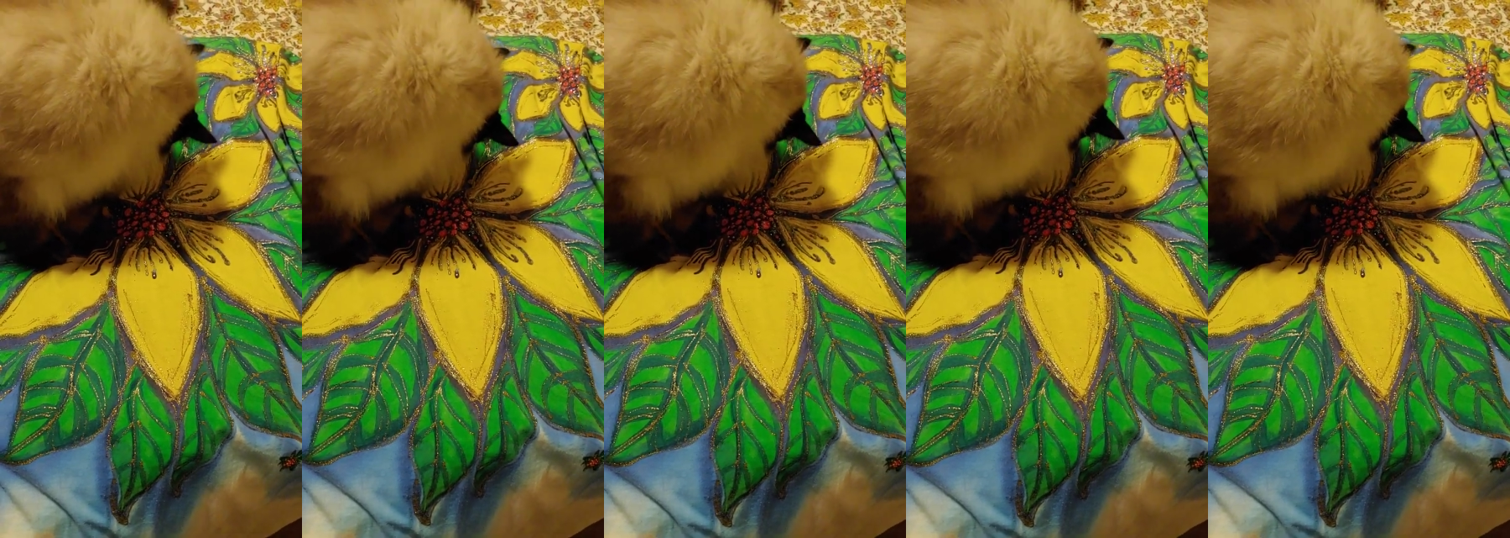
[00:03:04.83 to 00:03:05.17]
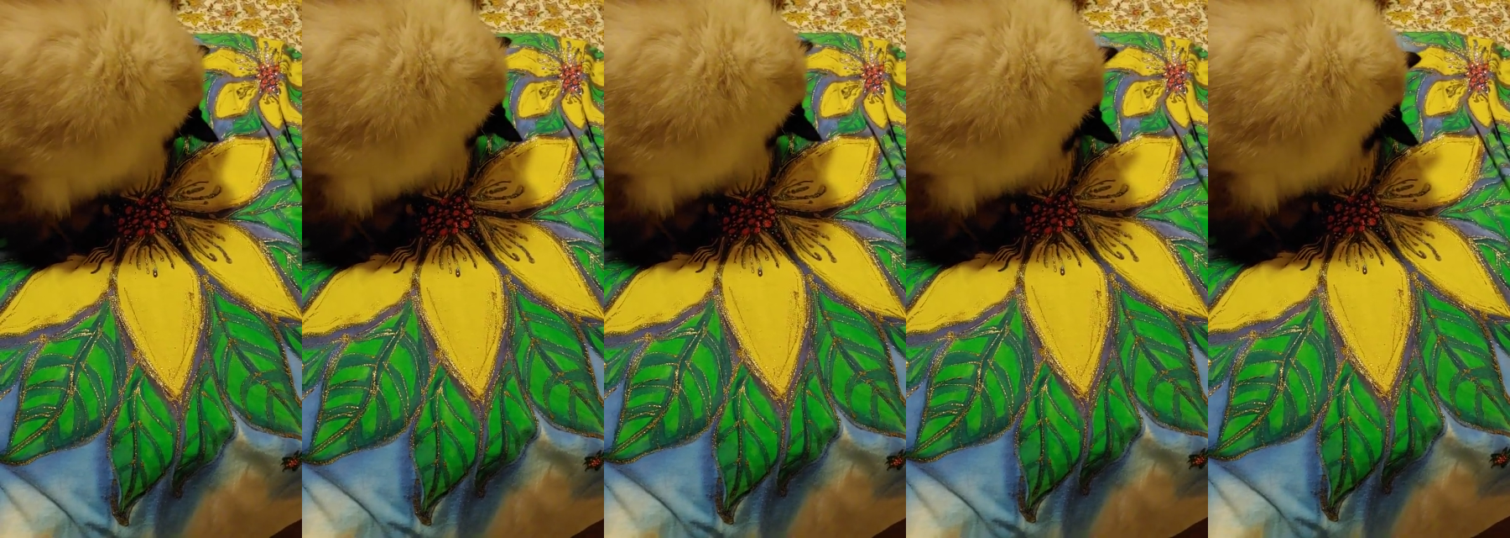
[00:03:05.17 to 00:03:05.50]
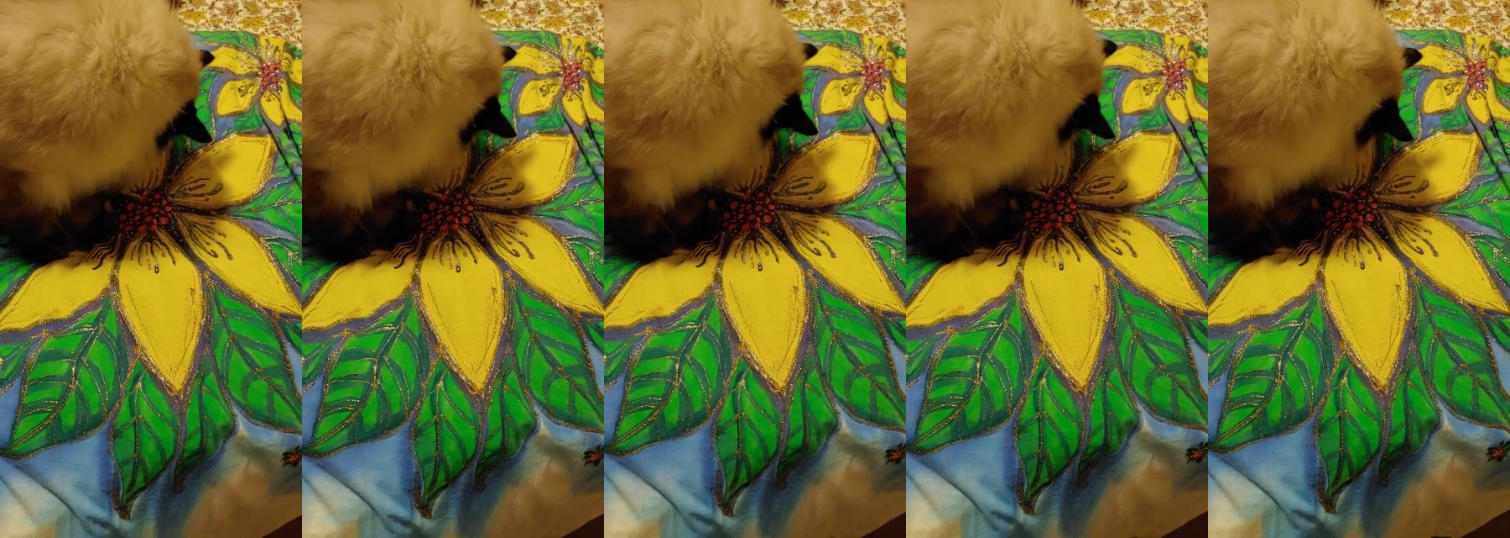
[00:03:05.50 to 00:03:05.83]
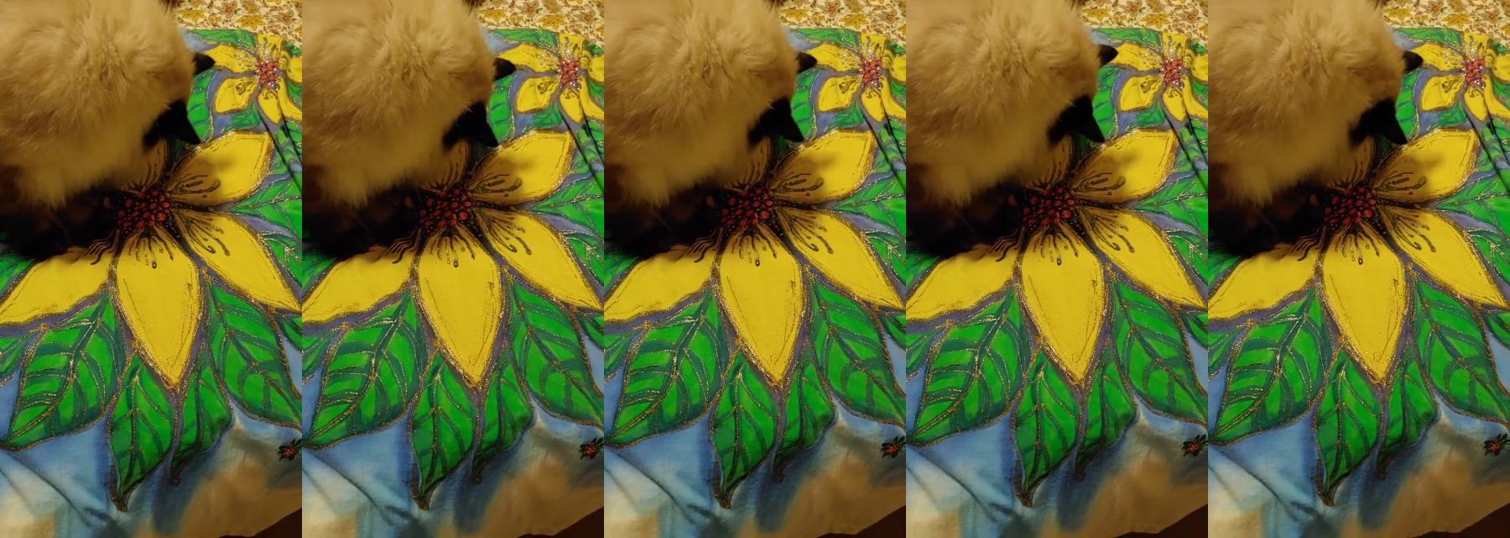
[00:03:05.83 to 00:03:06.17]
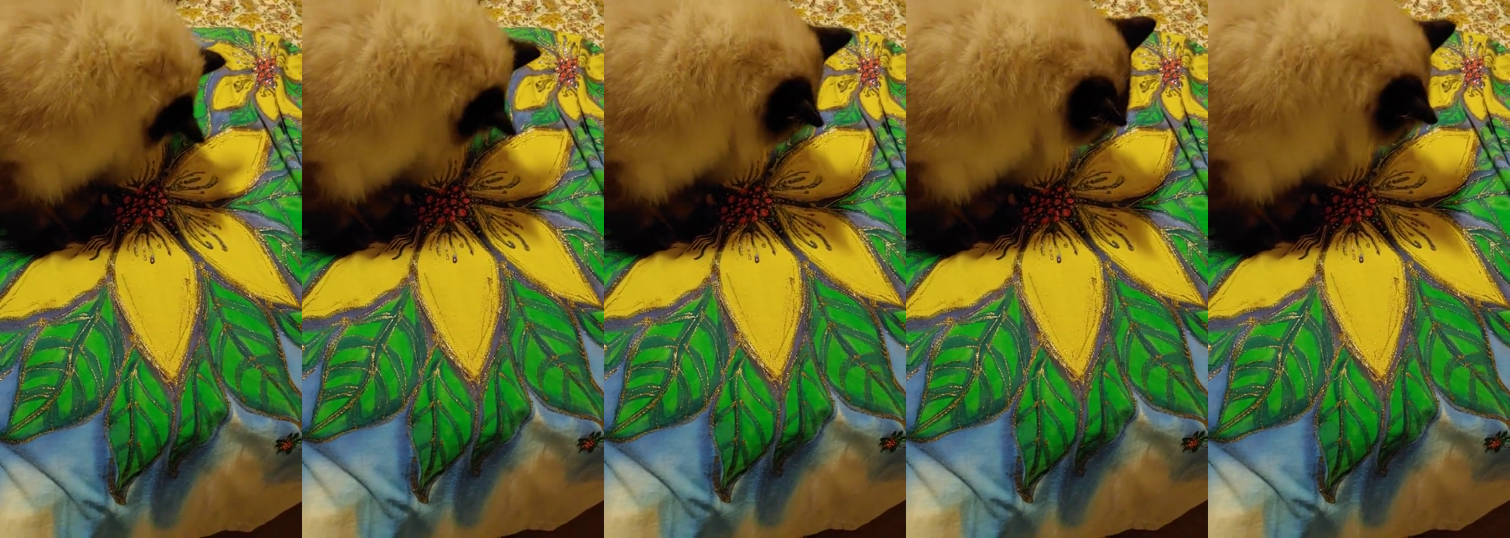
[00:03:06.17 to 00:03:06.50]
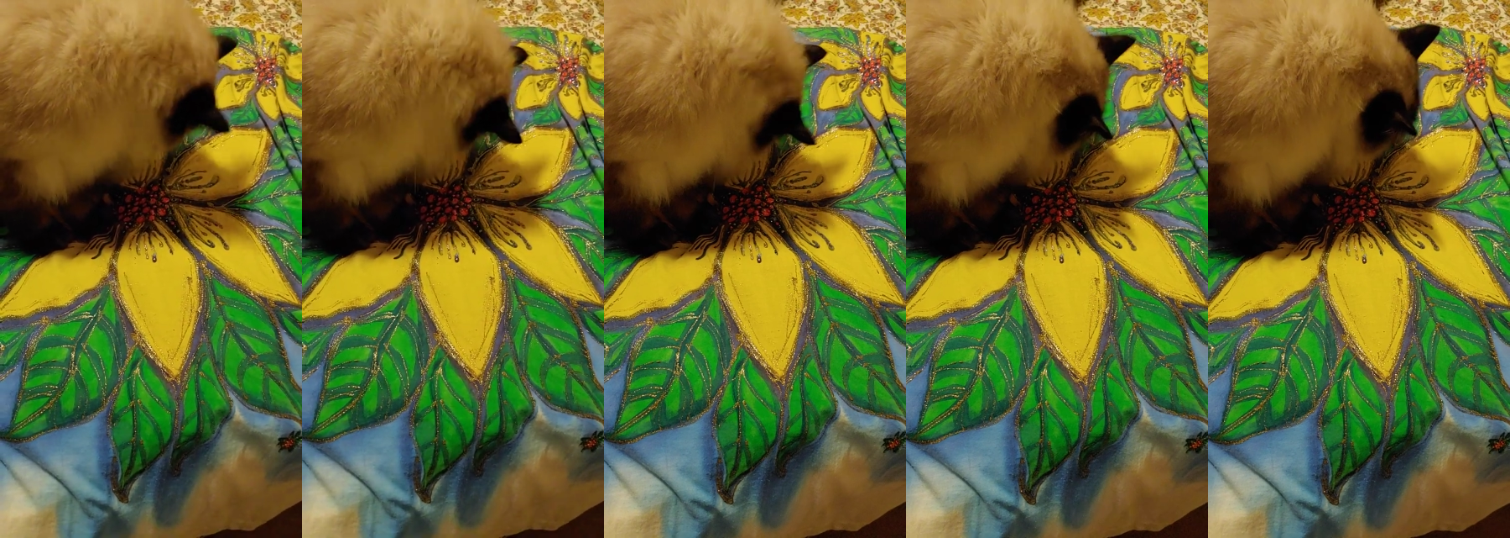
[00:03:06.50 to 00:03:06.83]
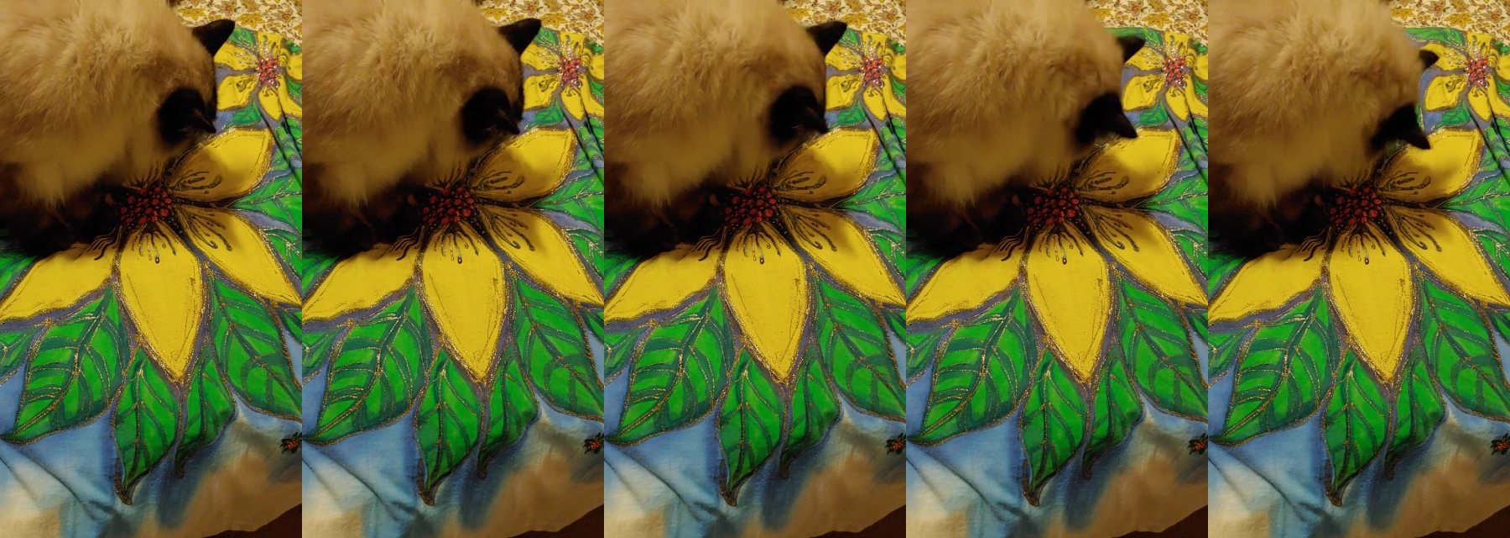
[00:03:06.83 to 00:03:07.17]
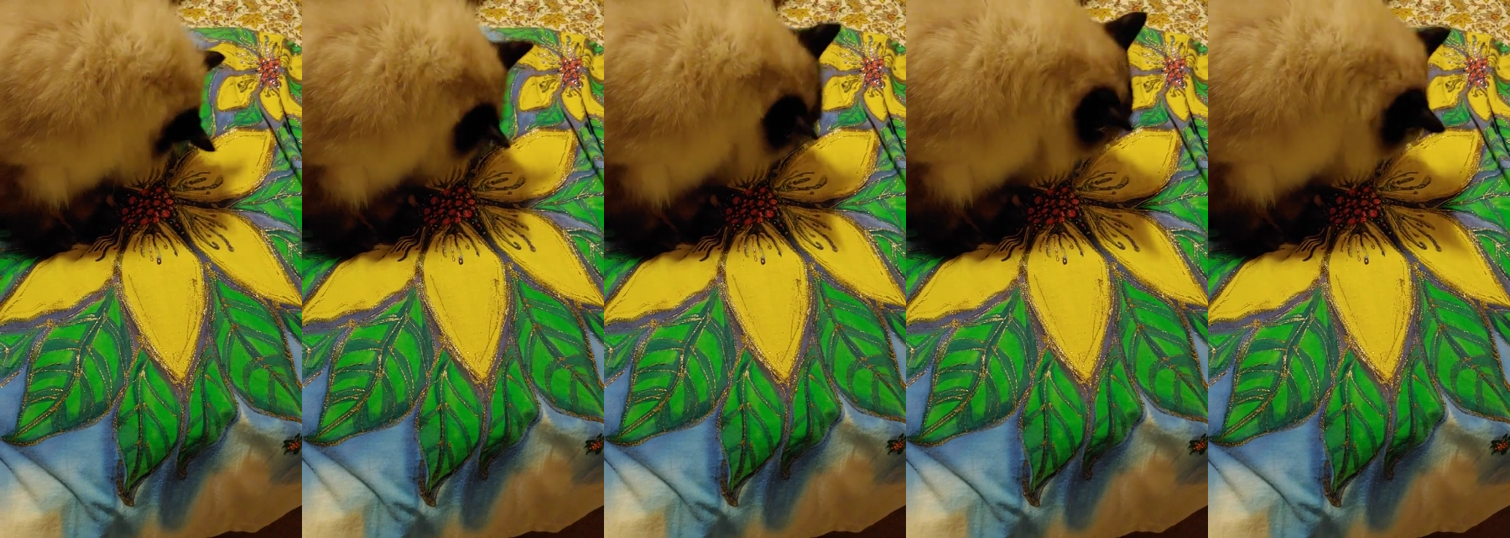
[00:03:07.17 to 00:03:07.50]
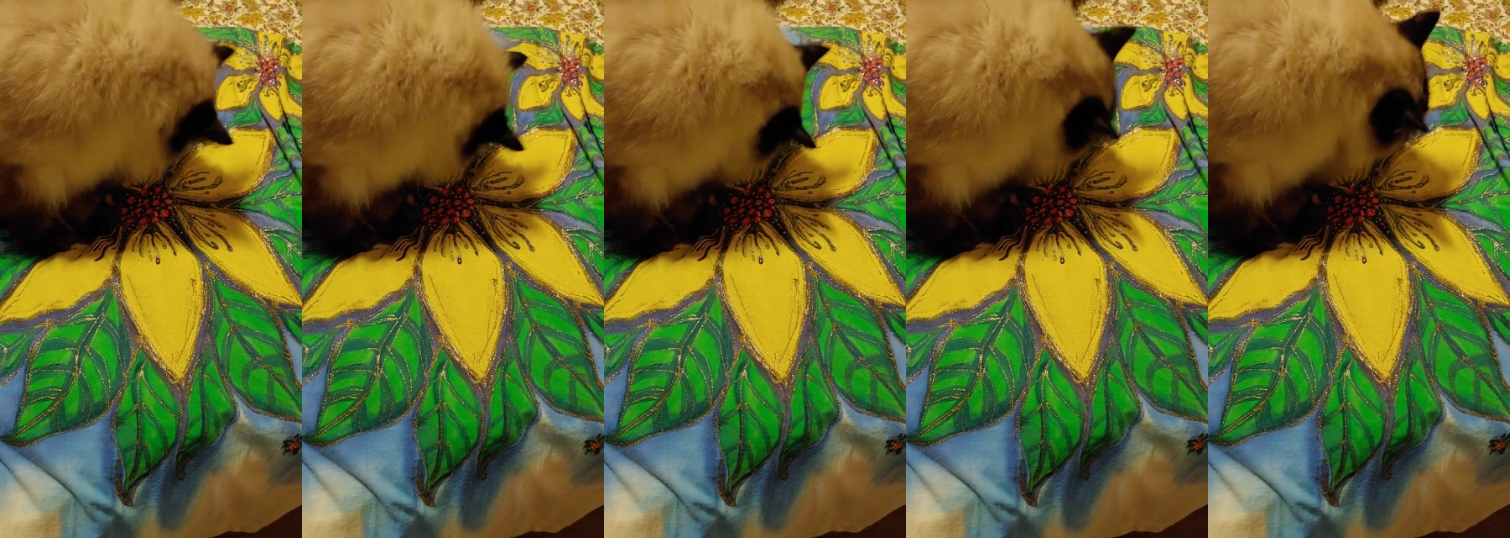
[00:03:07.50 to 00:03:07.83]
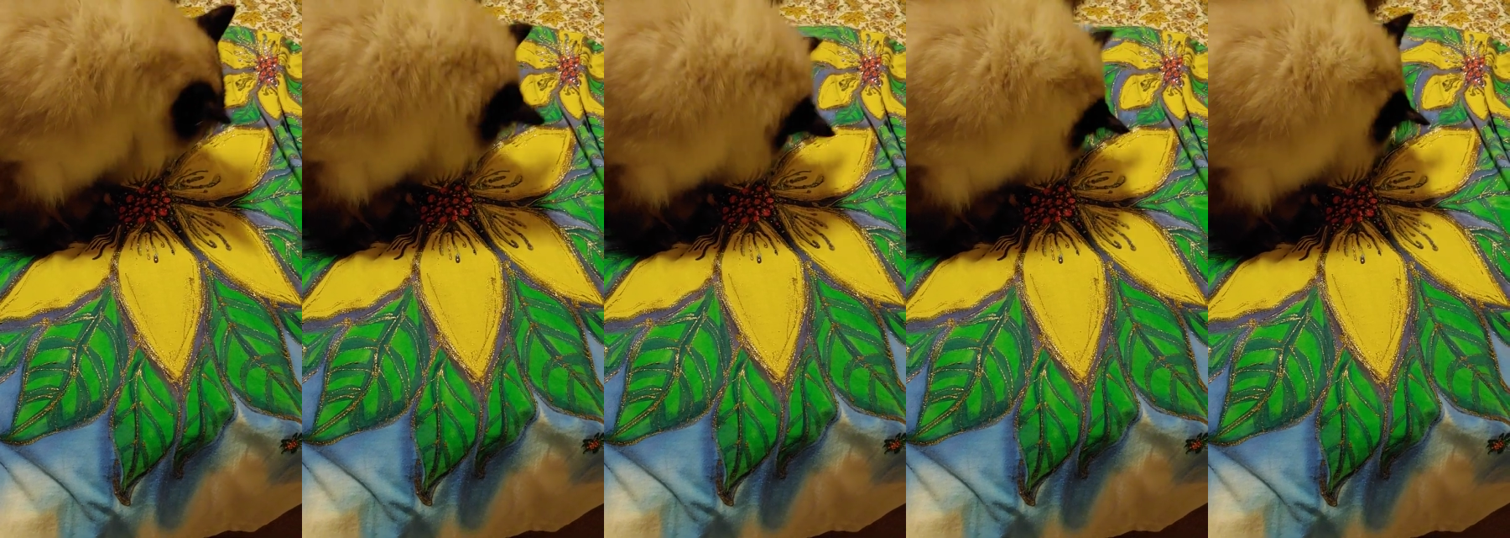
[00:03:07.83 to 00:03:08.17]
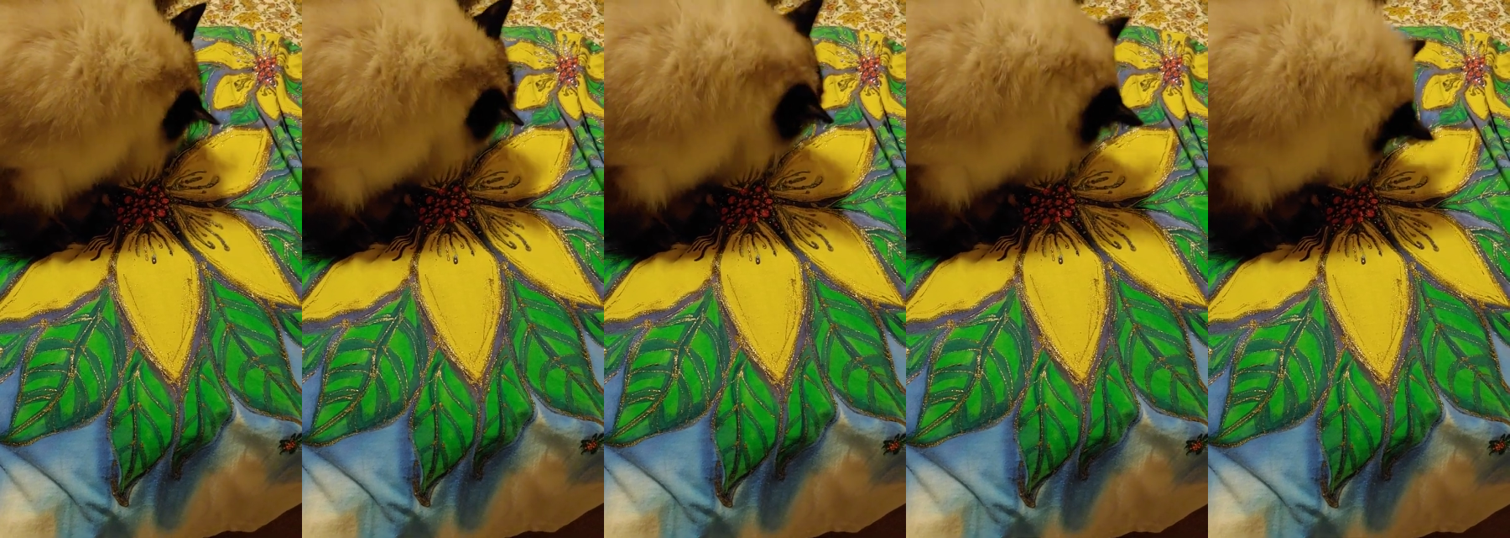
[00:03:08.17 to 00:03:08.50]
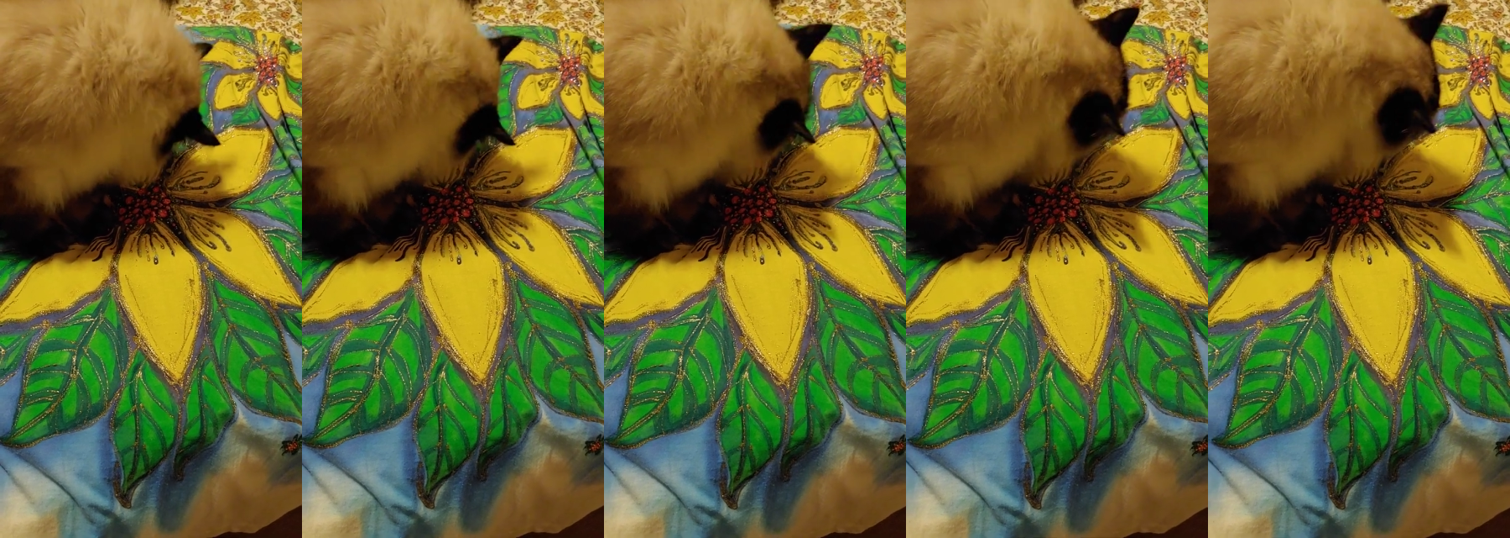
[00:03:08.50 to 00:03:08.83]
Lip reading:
Nobody's mouth can be seen.